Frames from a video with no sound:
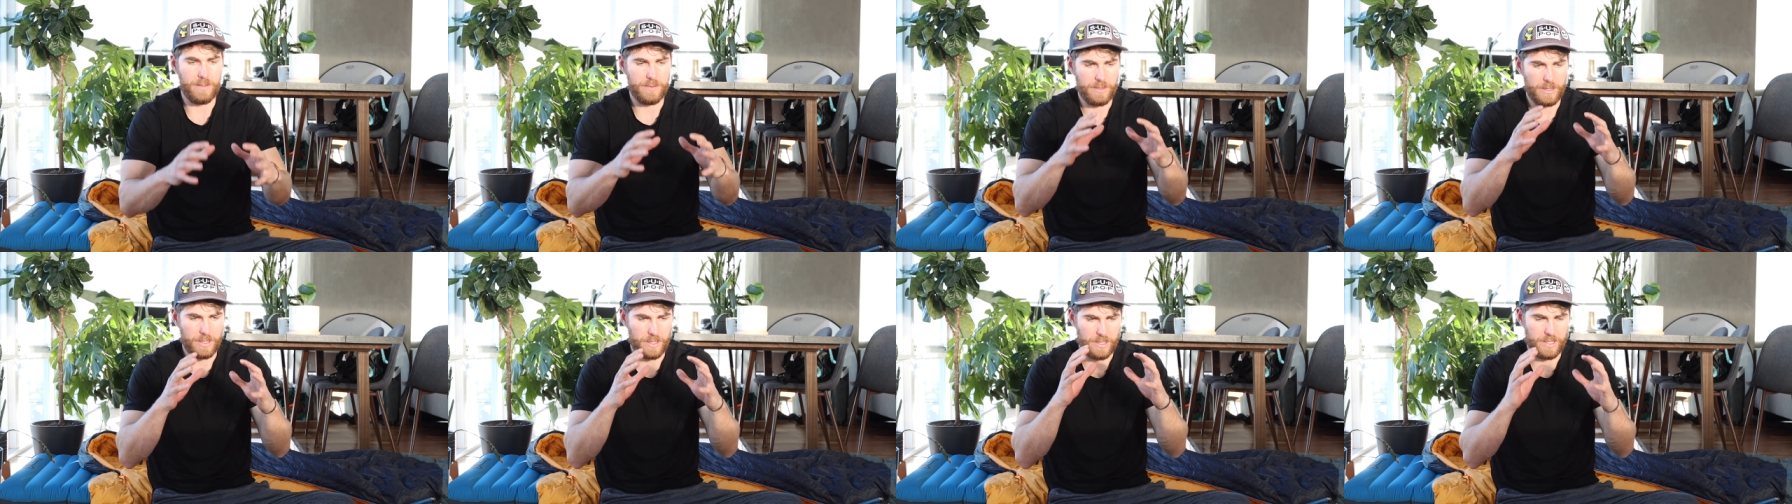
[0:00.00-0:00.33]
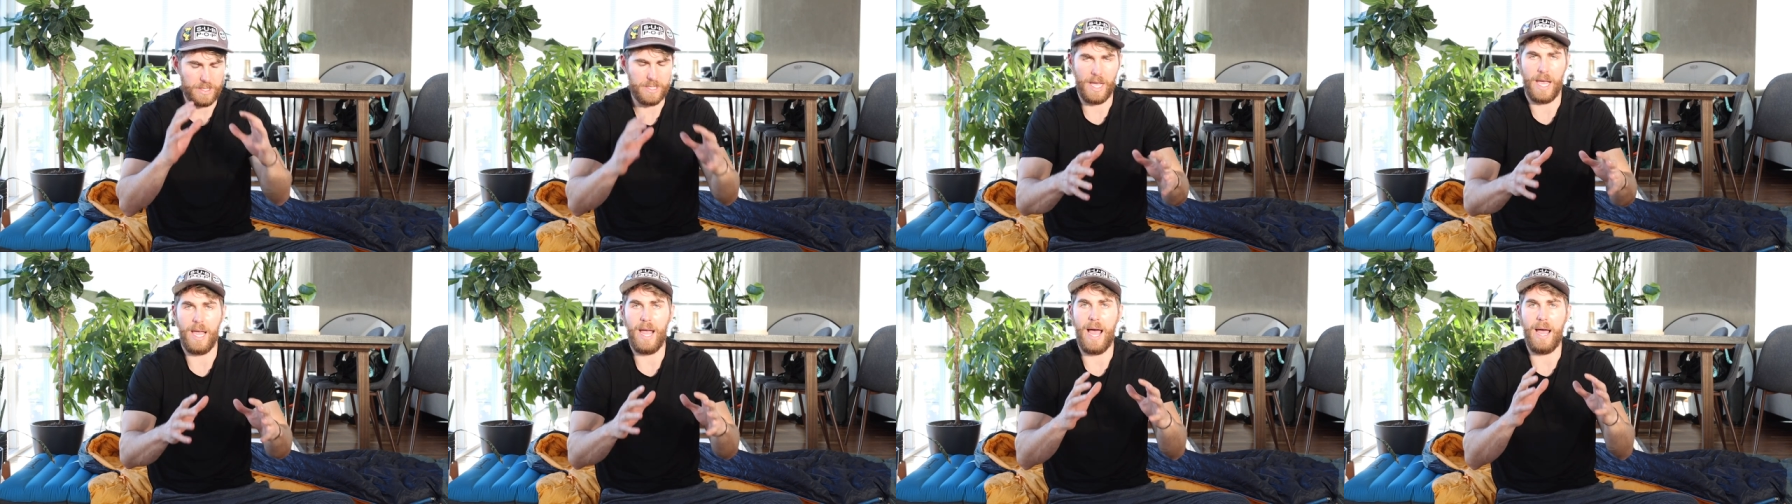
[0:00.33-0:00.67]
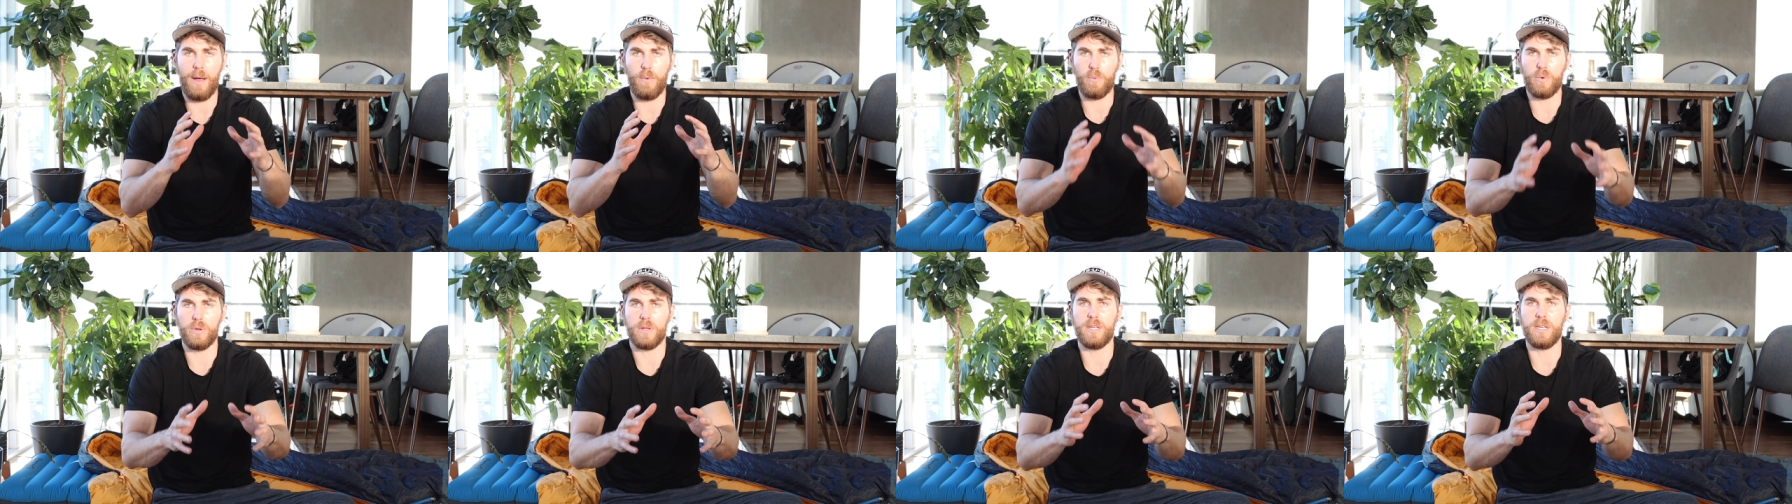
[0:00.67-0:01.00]
could say I
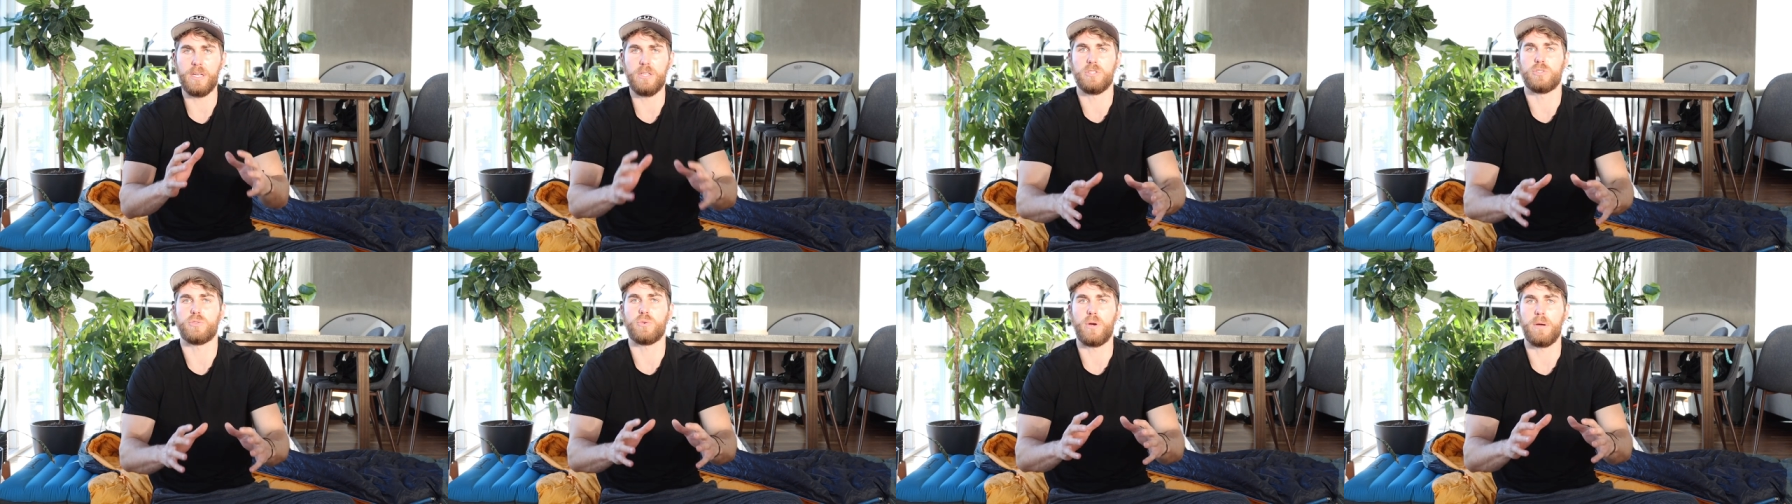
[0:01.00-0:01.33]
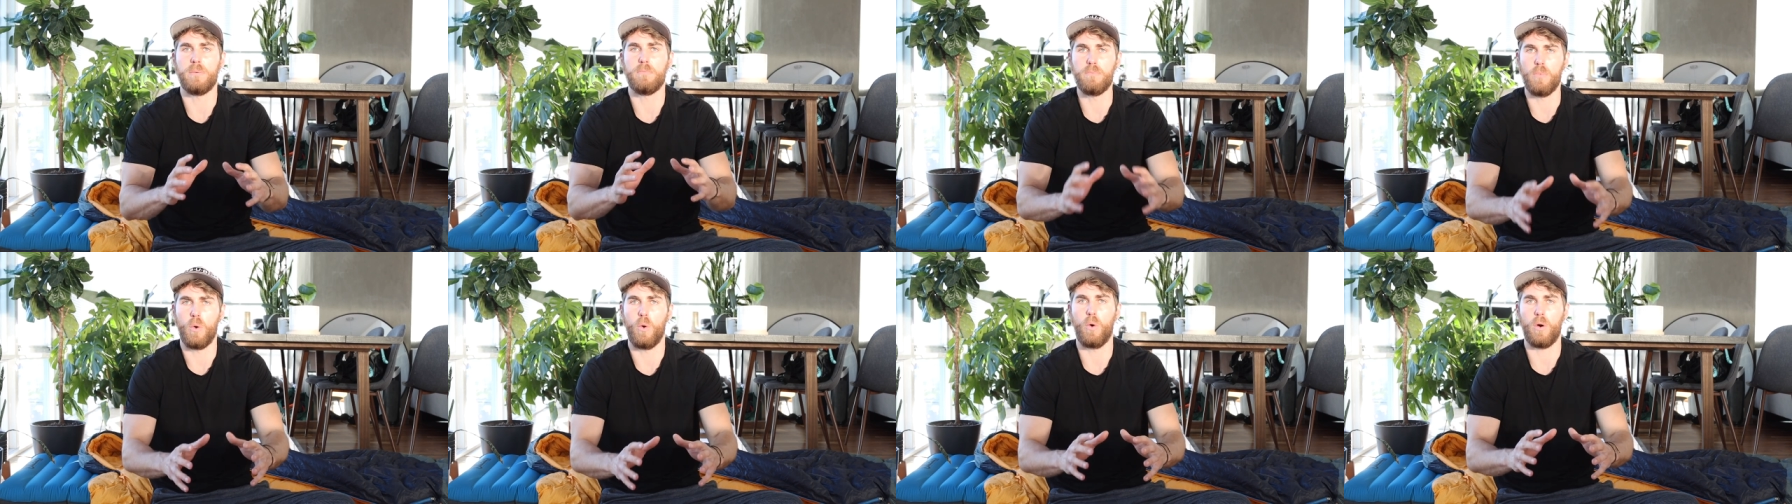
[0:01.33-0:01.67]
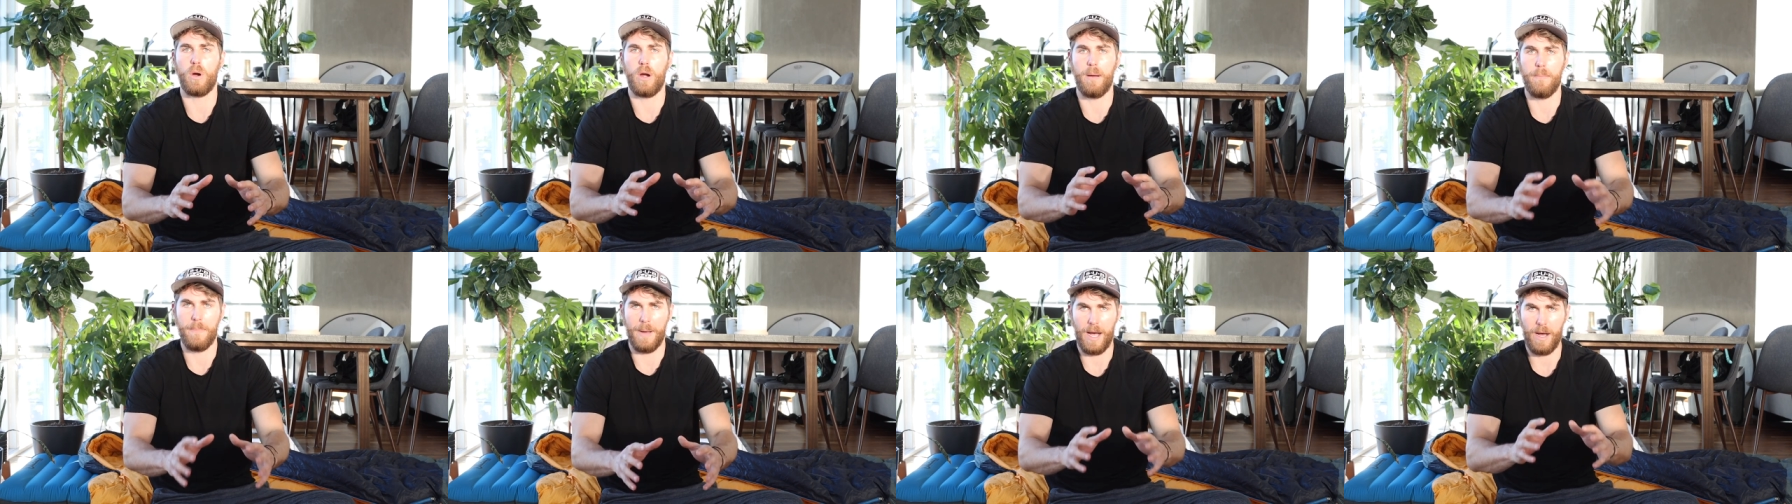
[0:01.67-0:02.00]
really enjoy
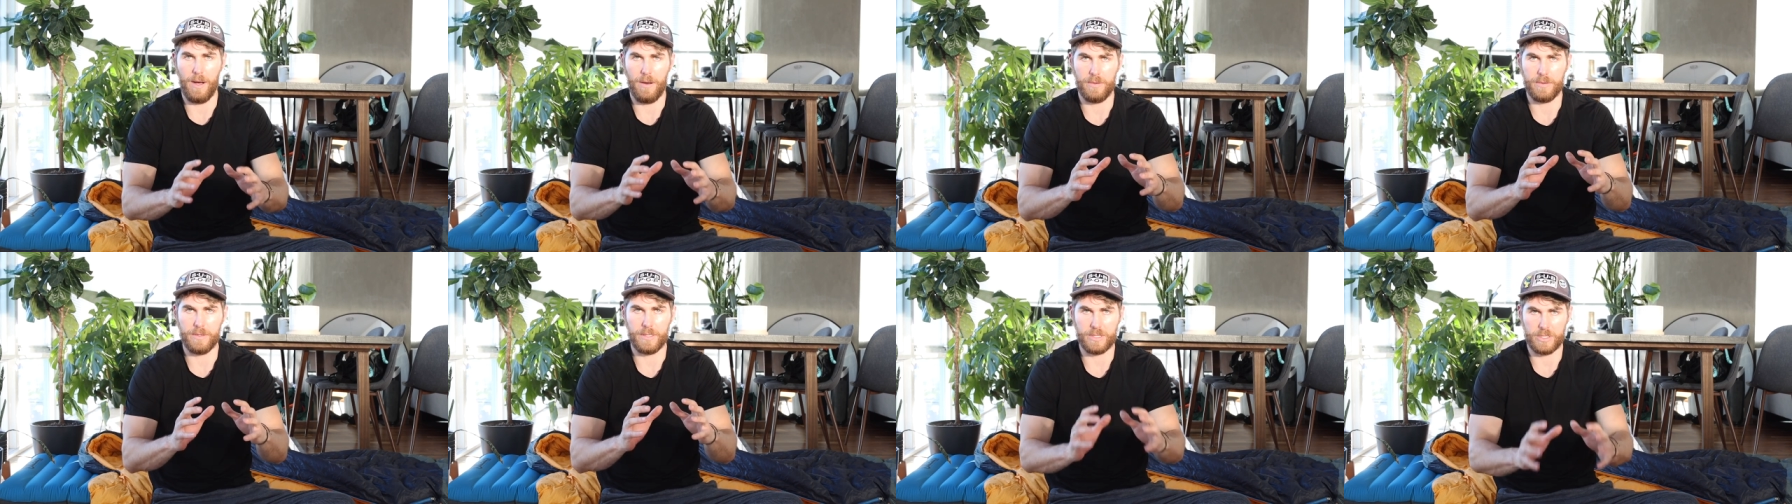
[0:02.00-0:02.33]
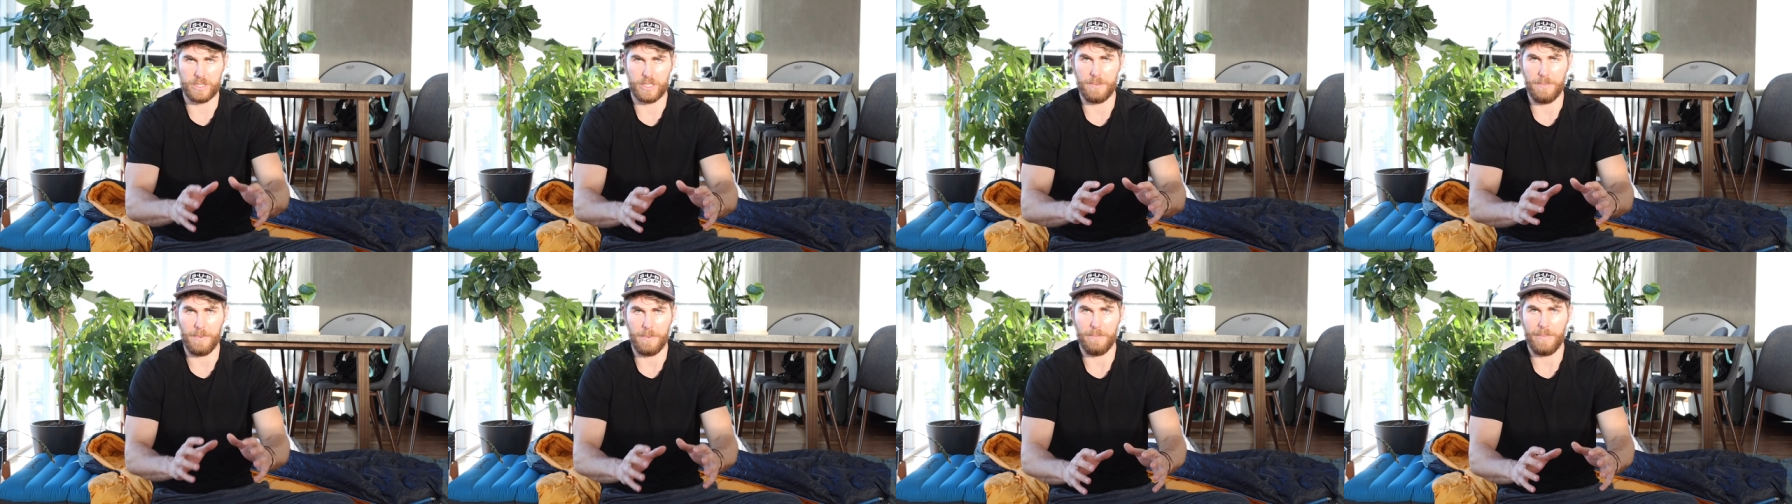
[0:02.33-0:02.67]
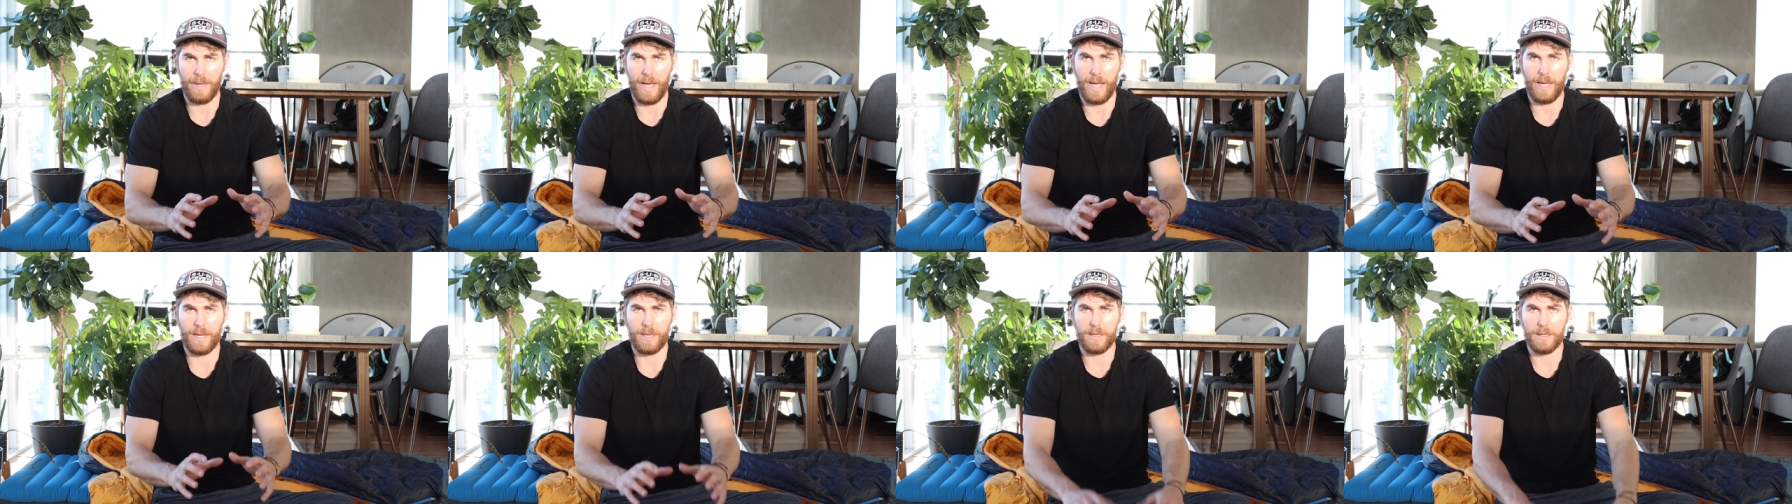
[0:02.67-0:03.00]
more about the sleeping bag.